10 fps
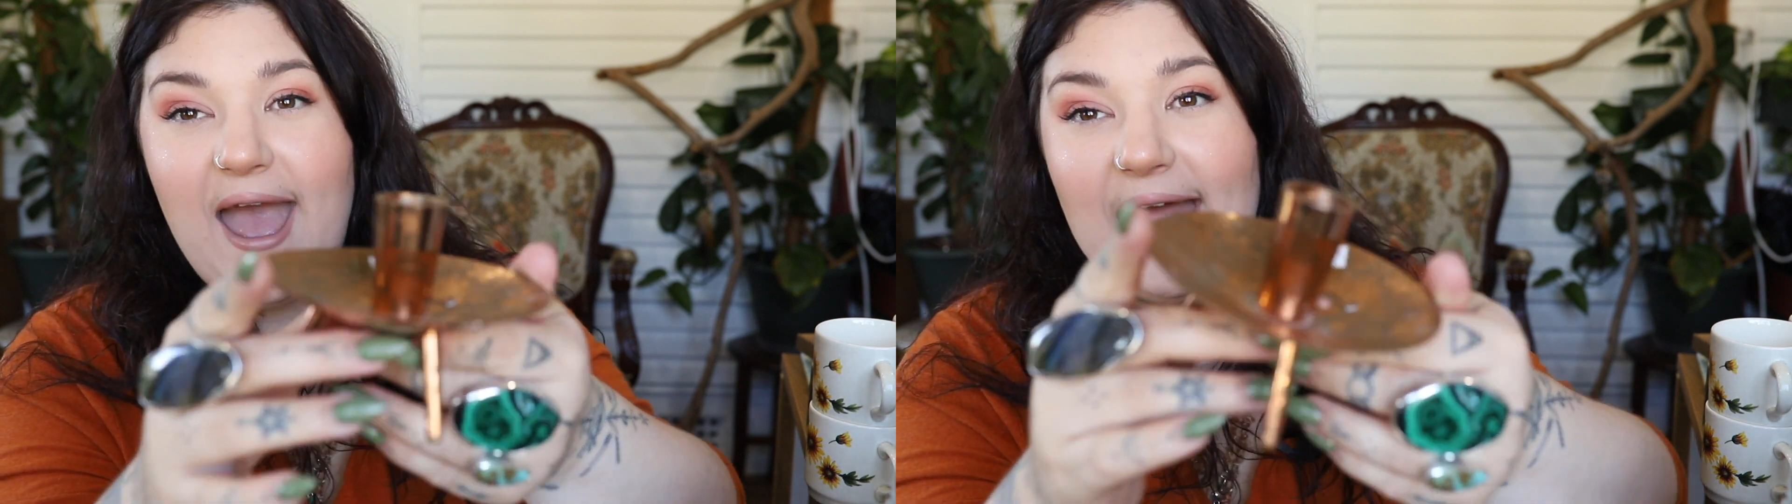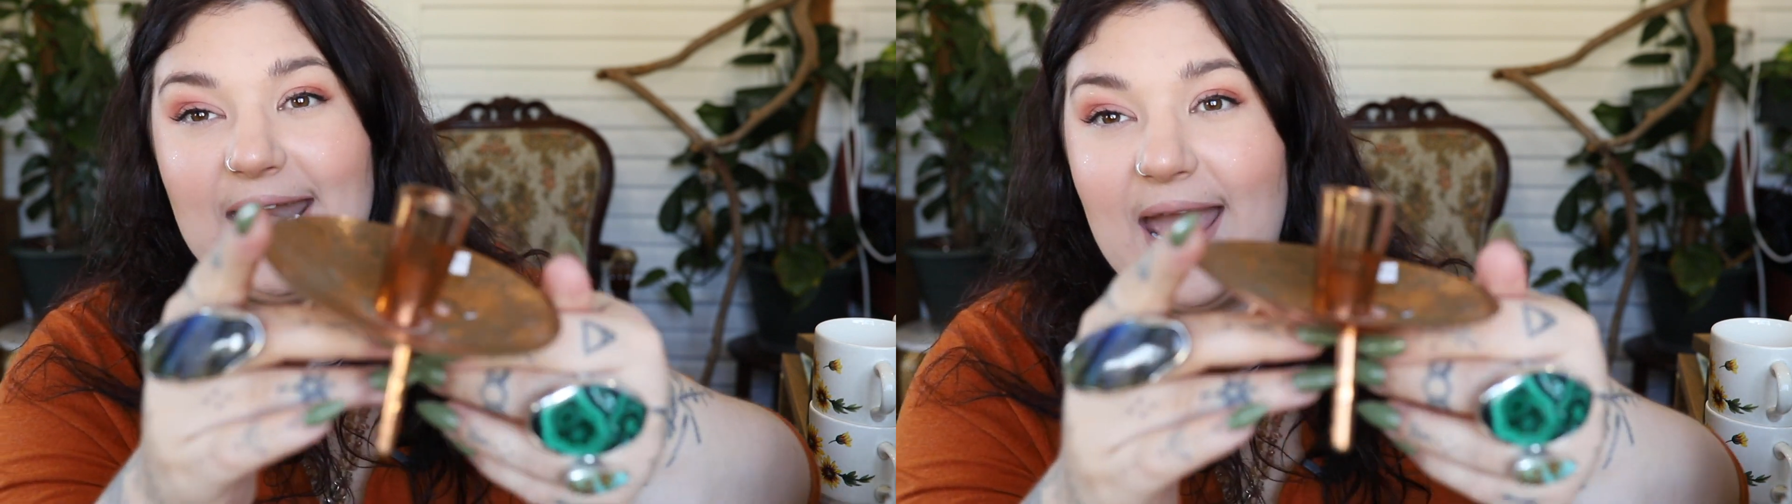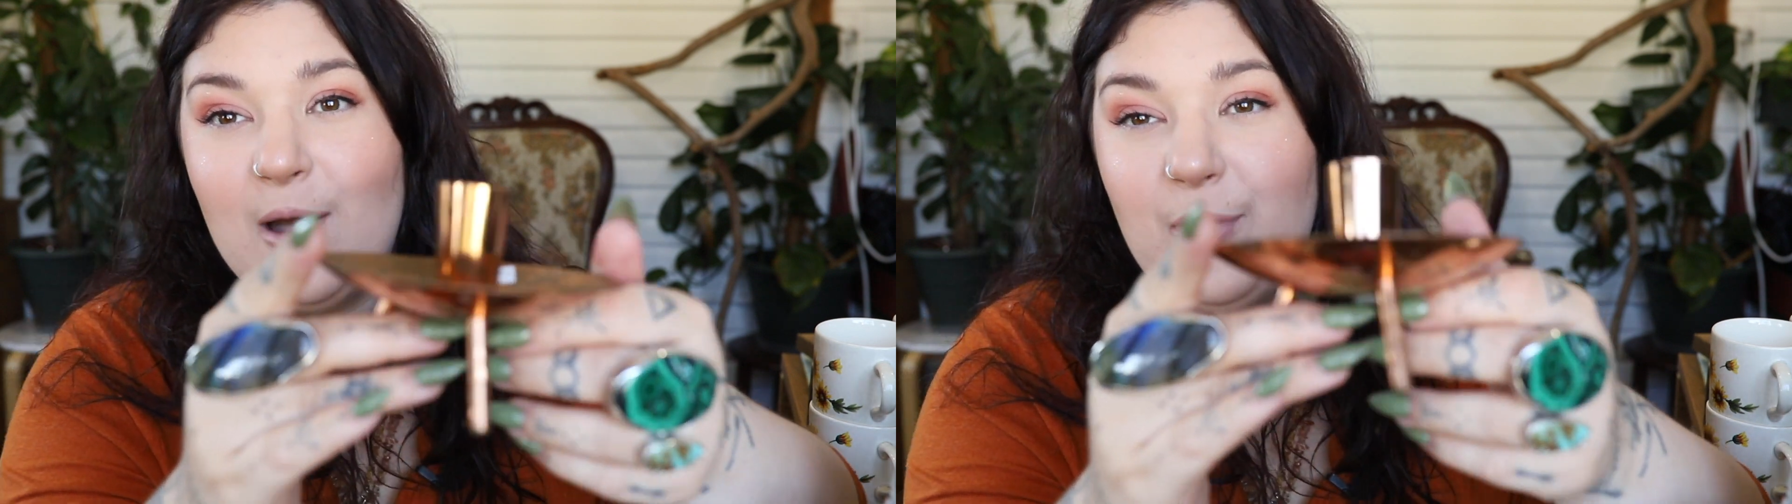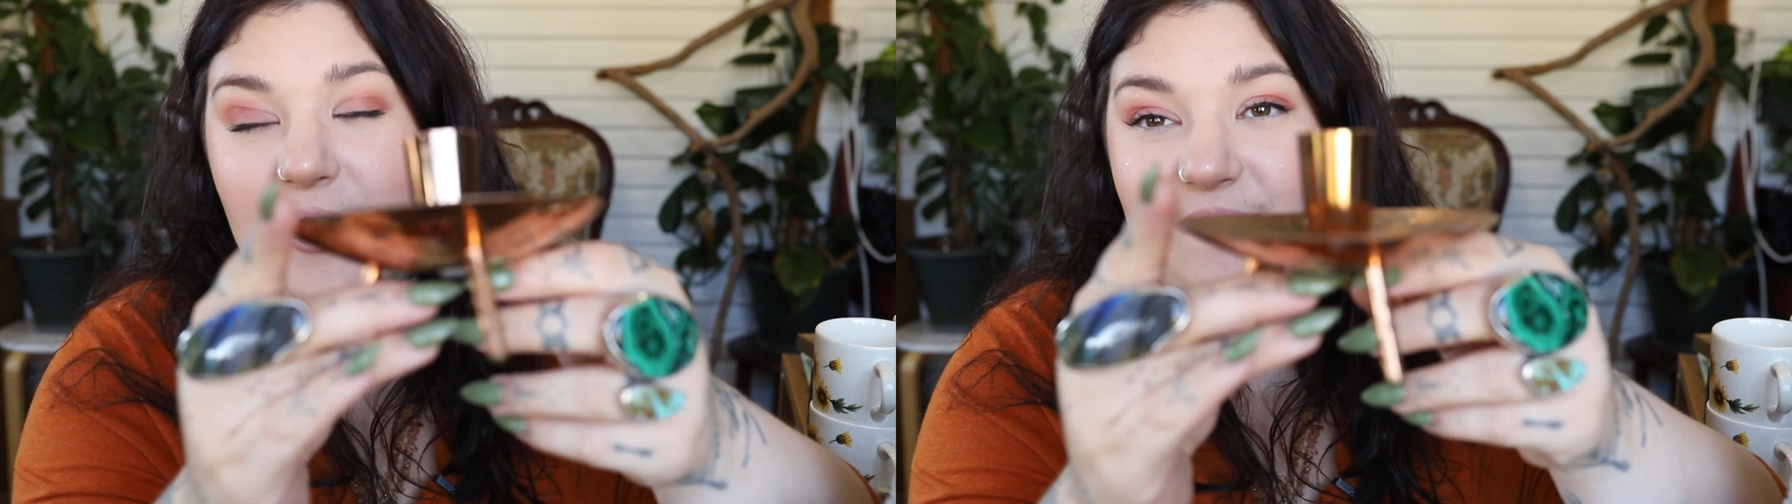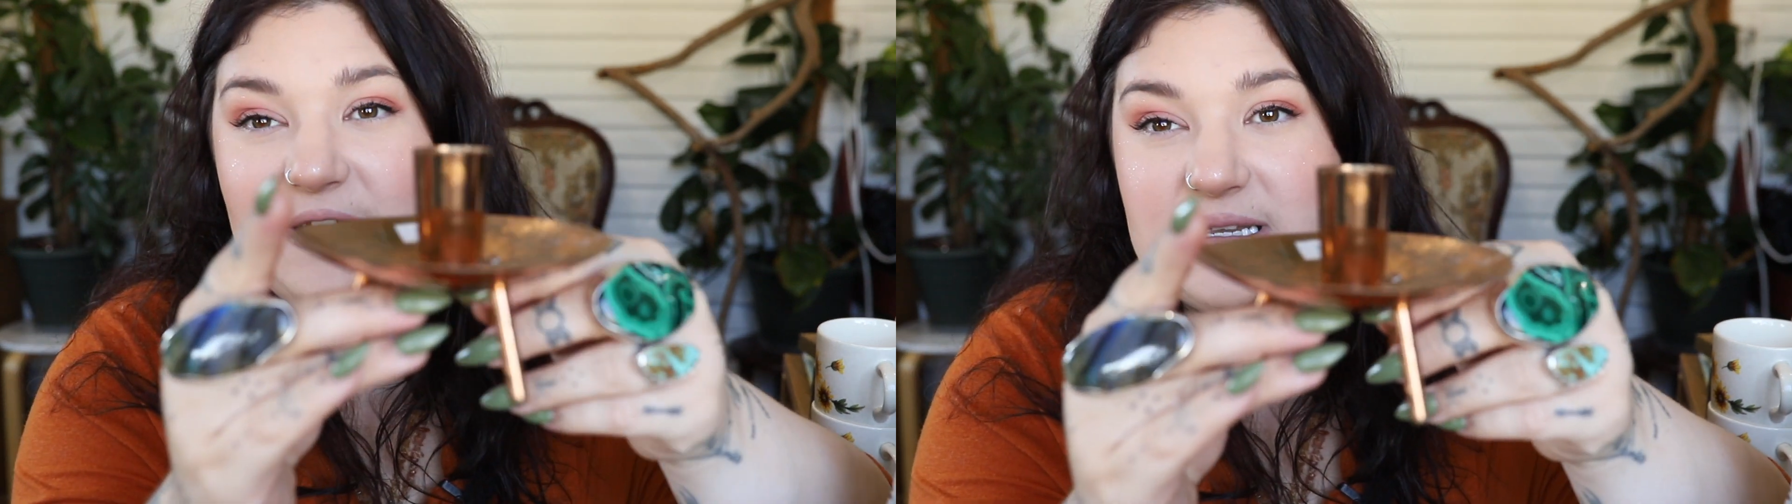And how
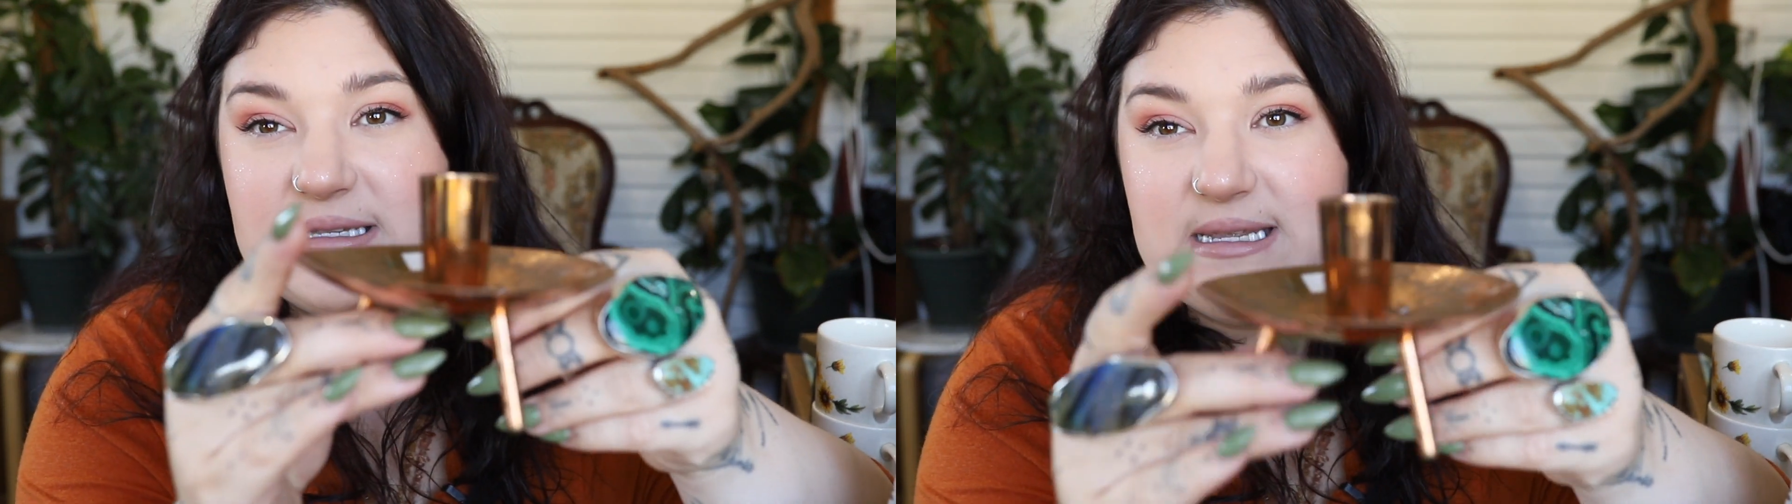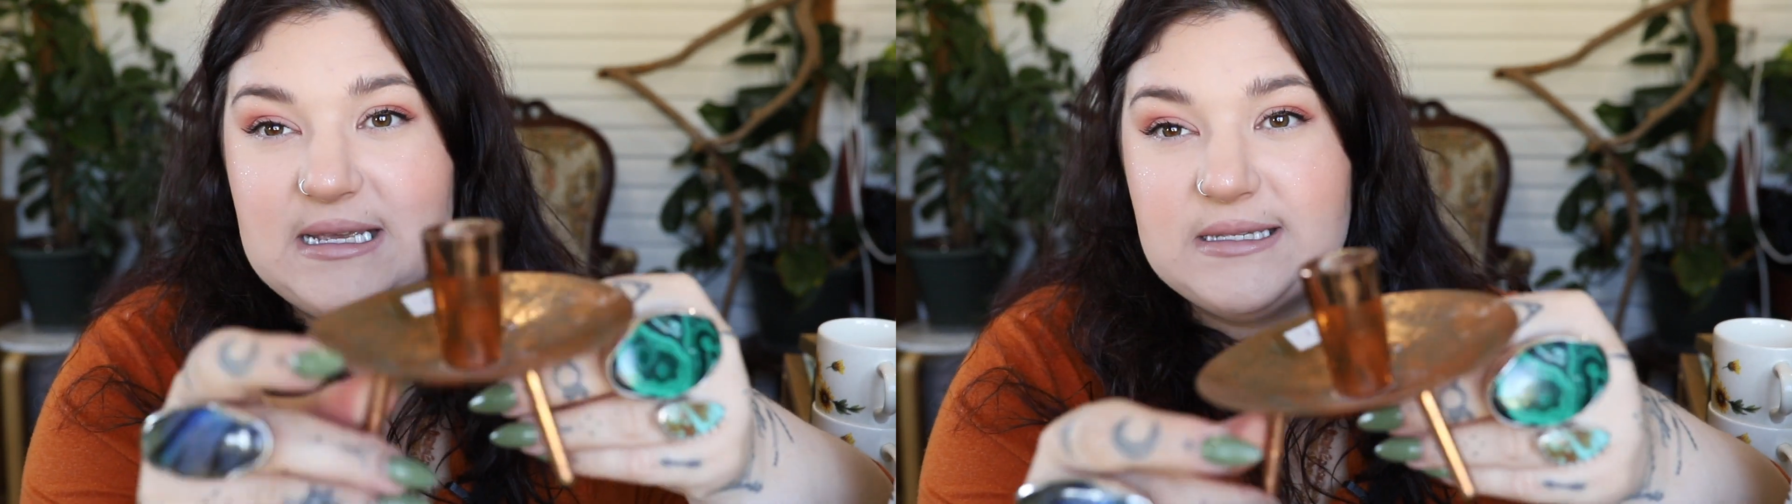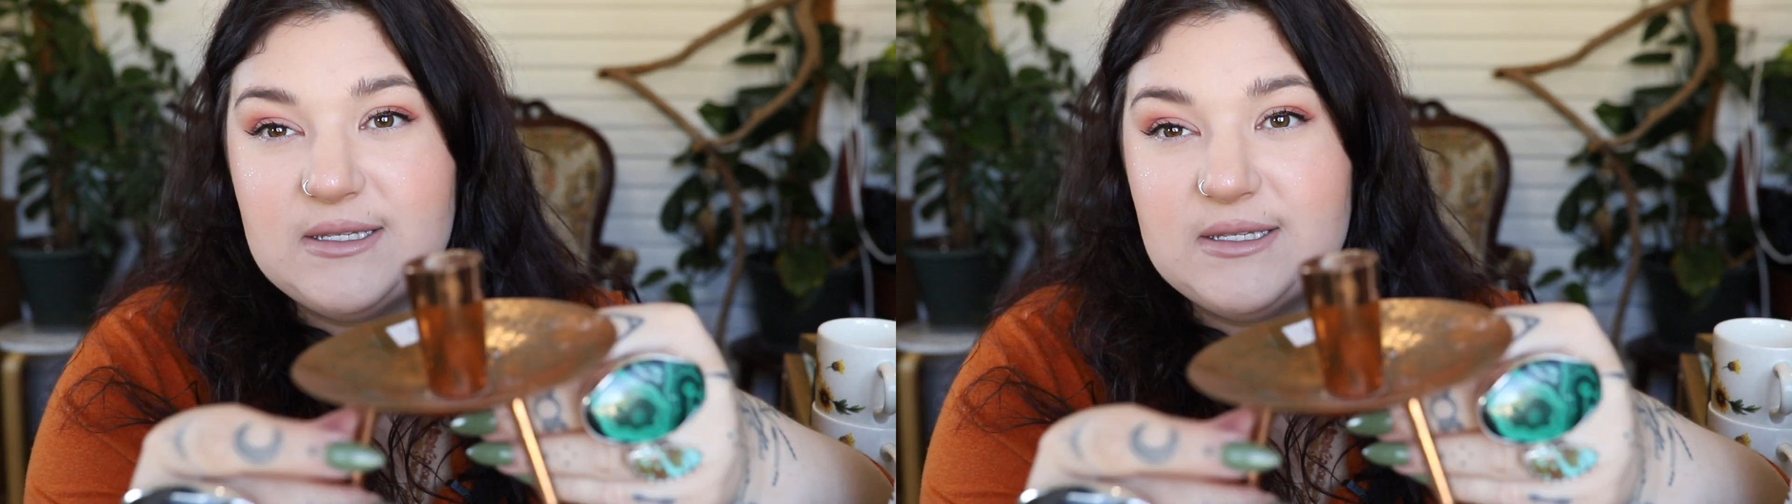perfect is this?